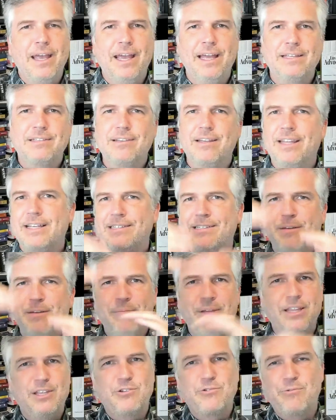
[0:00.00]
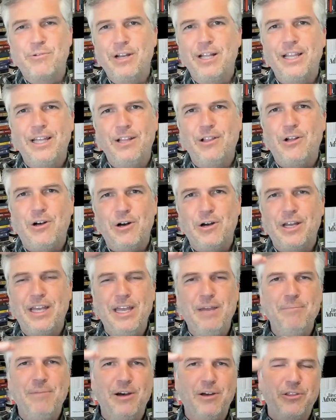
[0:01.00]
And so they sent me this really long
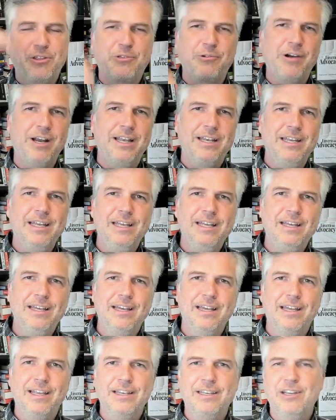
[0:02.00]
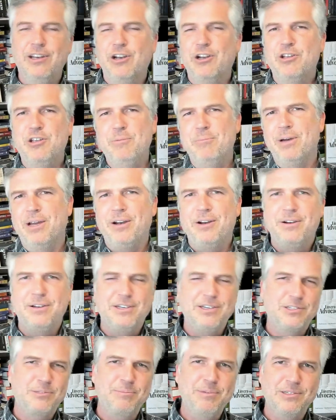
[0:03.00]
email threatening, and you know, you better
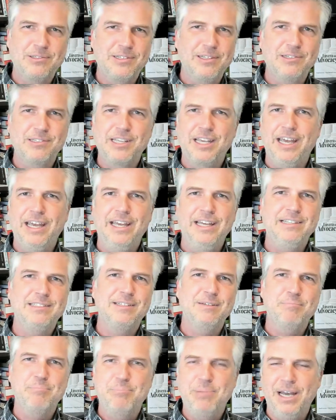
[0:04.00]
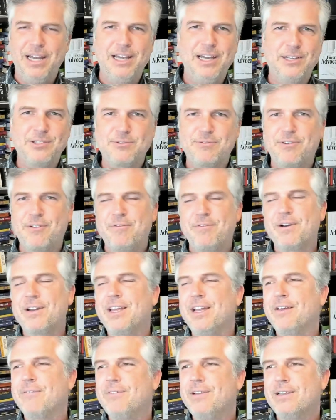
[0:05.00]
dismiss this case and beg us for
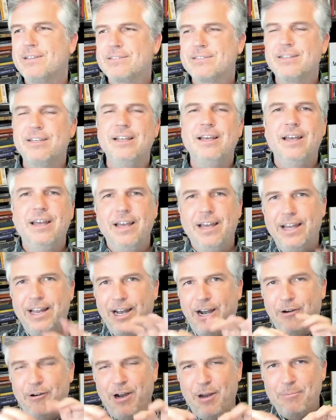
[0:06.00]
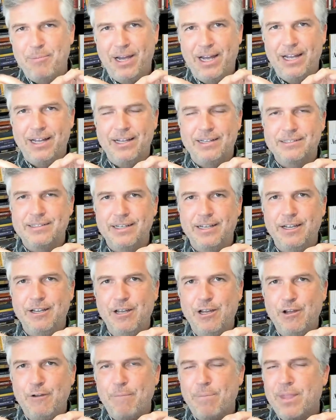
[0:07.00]
forgiveness. And I write back, and I say,
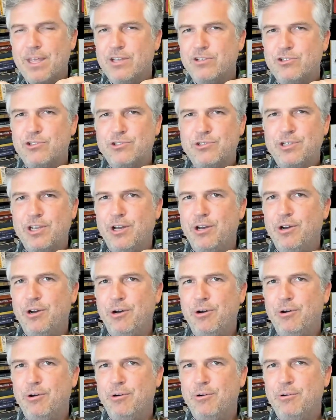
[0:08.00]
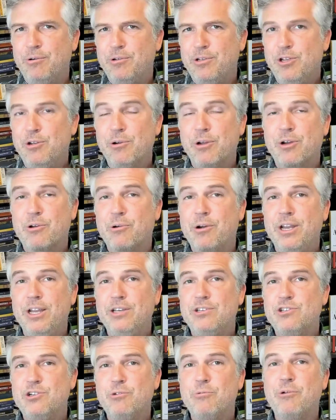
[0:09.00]
so you
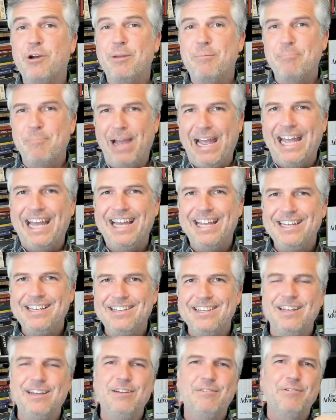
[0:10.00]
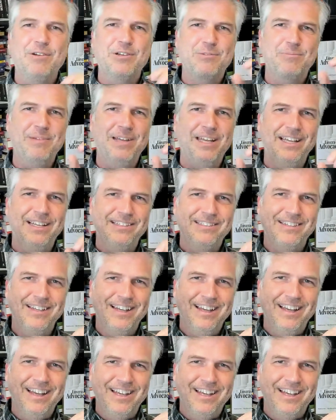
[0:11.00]
agree to remand, which means